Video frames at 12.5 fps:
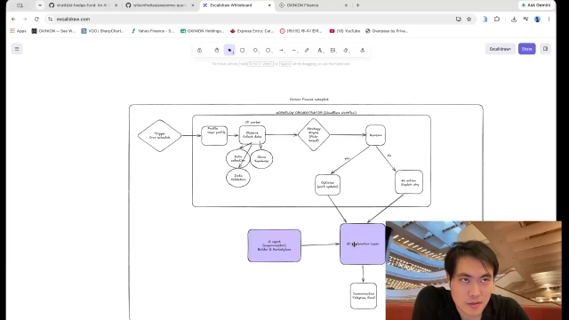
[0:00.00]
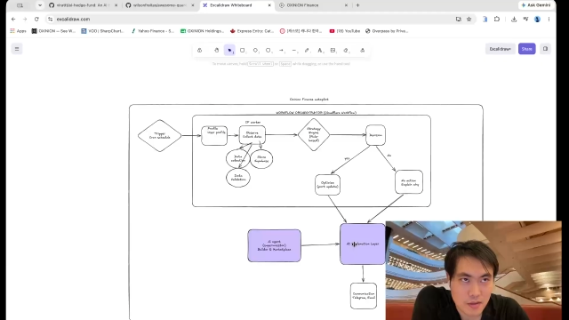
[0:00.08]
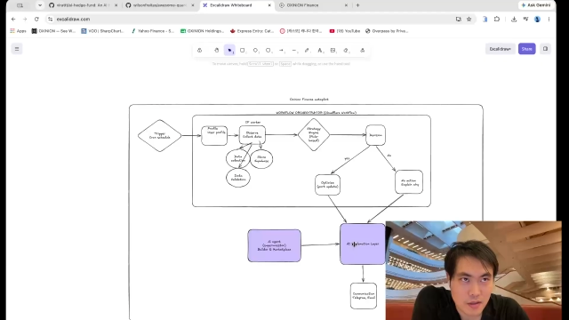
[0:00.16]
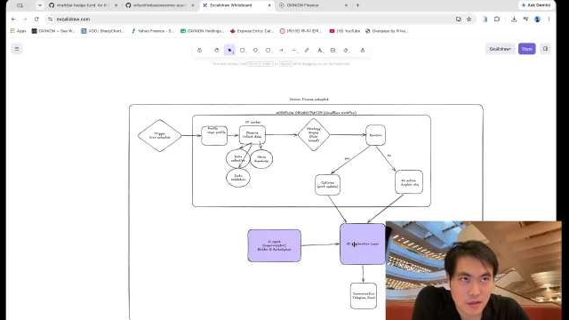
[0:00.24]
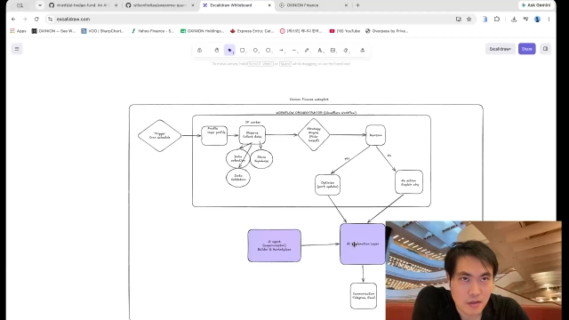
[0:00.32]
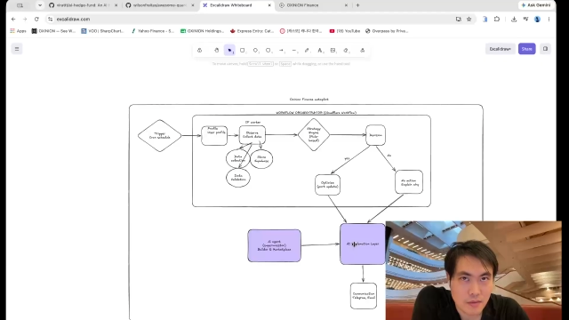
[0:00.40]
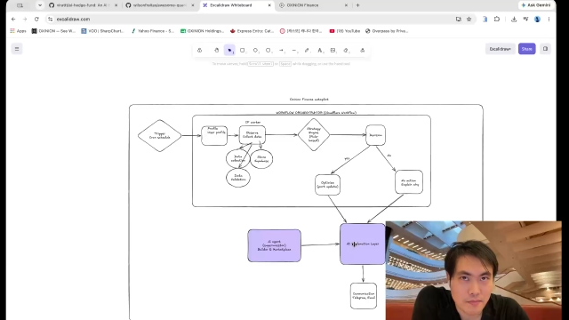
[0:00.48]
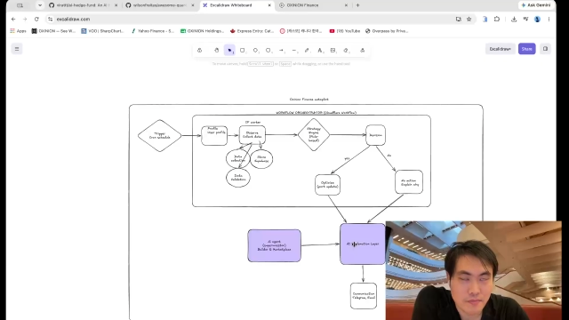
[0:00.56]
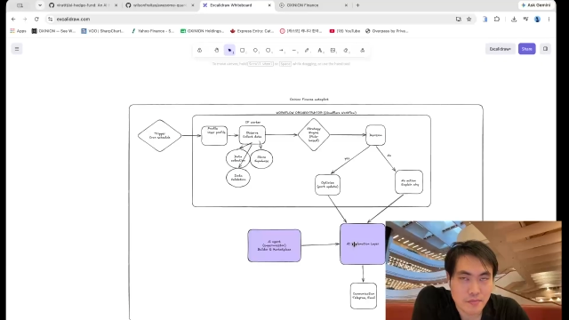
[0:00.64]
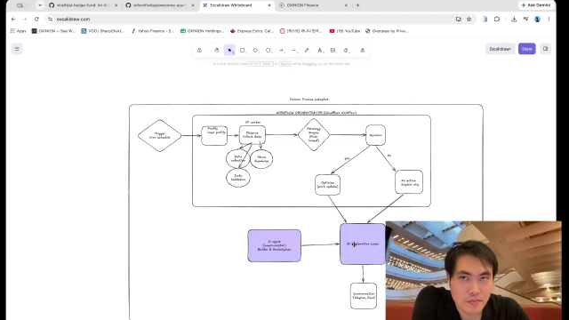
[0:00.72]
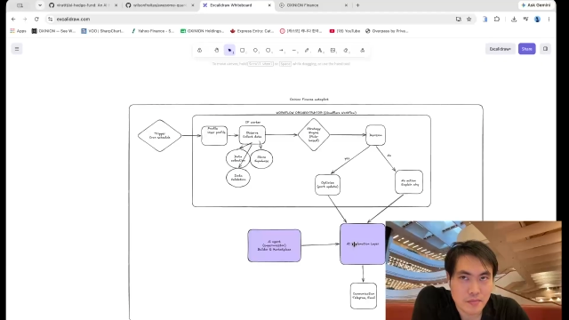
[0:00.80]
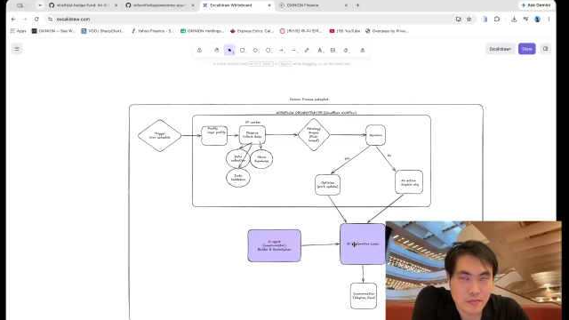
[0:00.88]
uh,
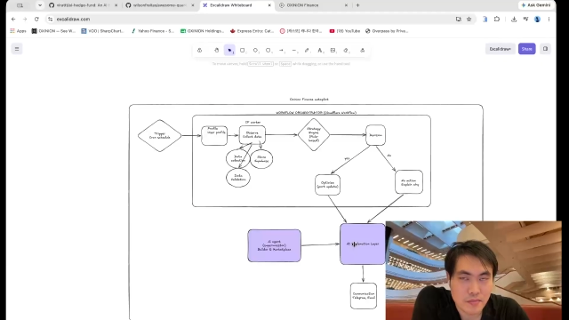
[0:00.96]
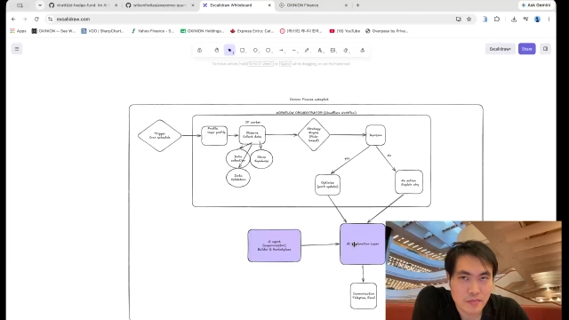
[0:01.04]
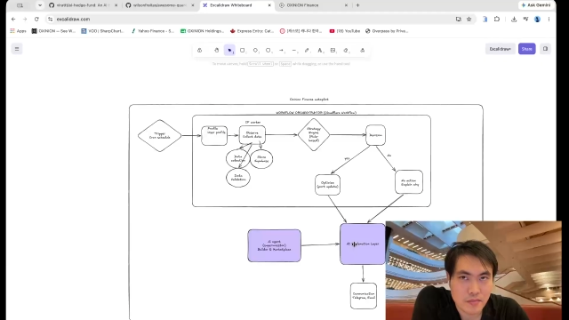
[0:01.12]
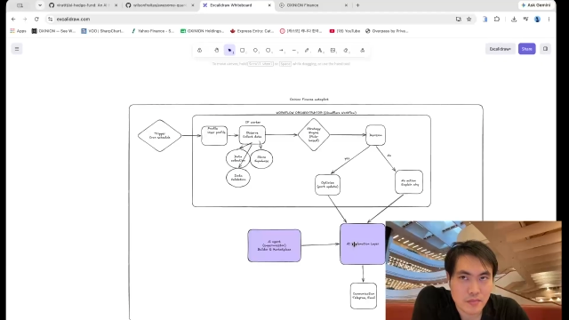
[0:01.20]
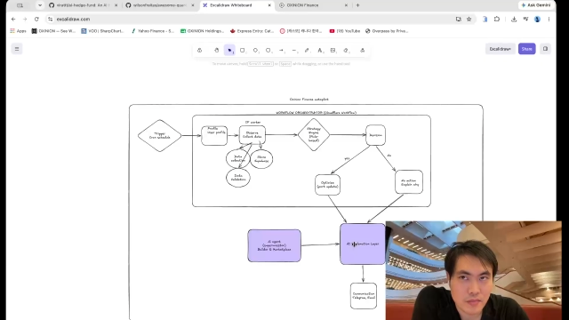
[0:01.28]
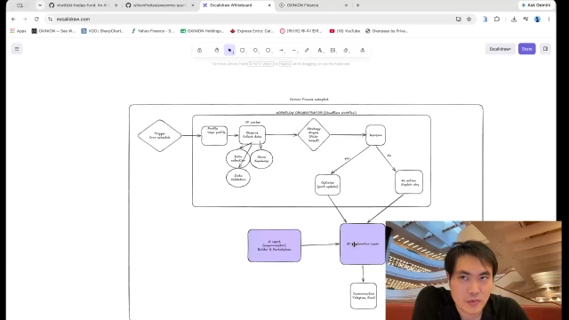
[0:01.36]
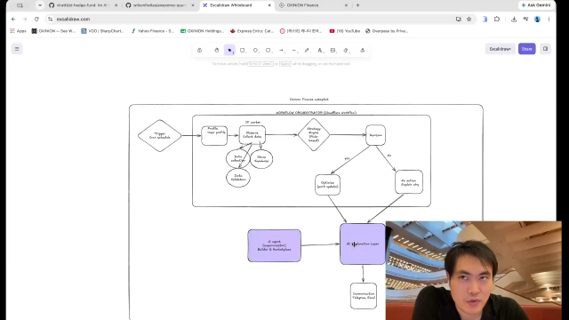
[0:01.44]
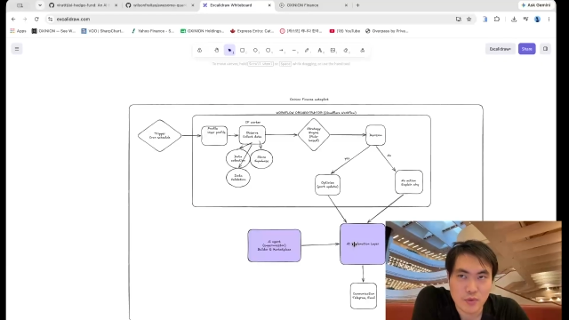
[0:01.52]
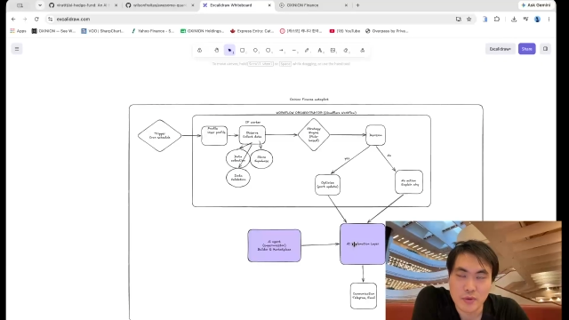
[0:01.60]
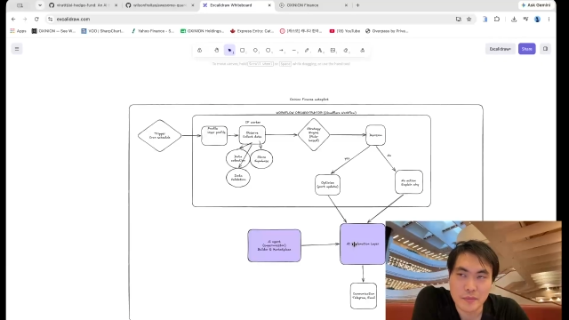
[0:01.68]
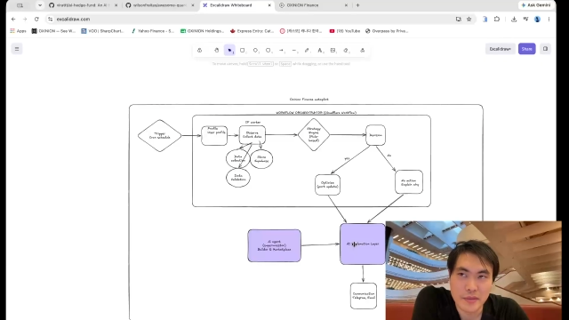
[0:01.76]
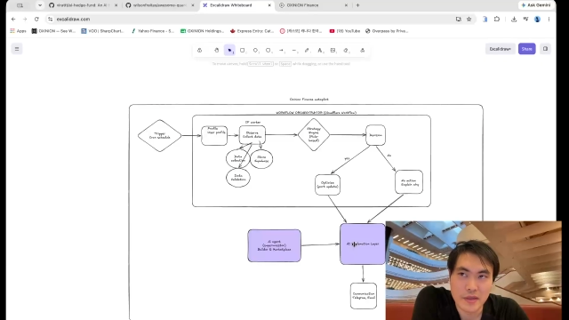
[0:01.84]

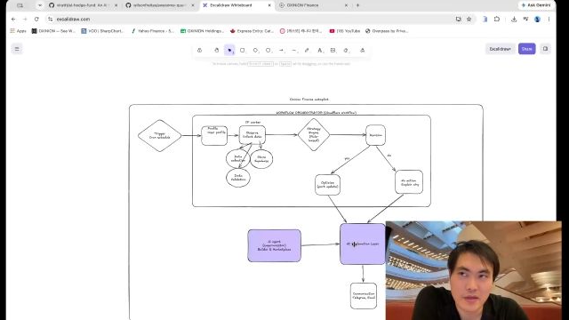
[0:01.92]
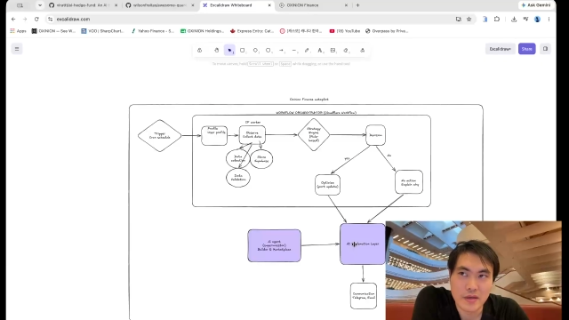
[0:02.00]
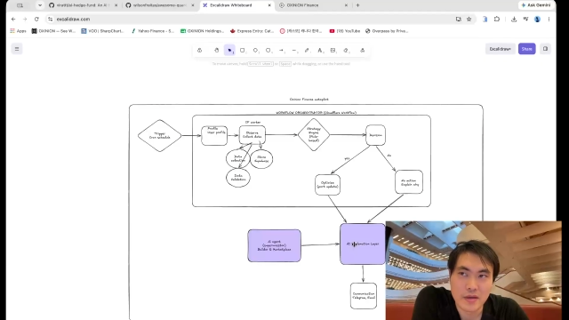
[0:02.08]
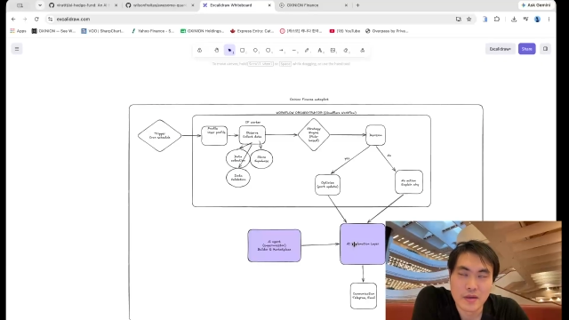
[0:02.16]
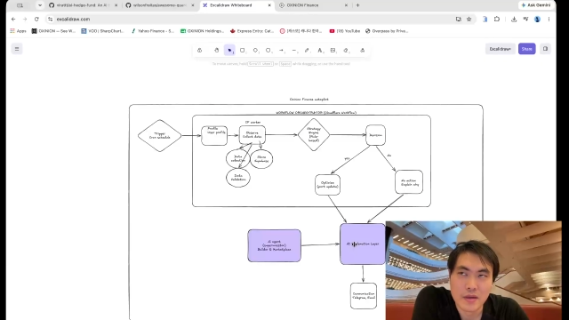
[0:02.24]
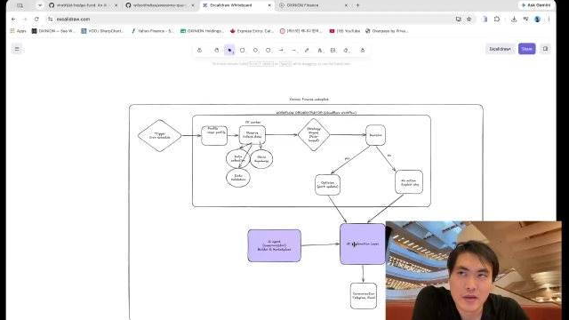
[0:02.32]
will be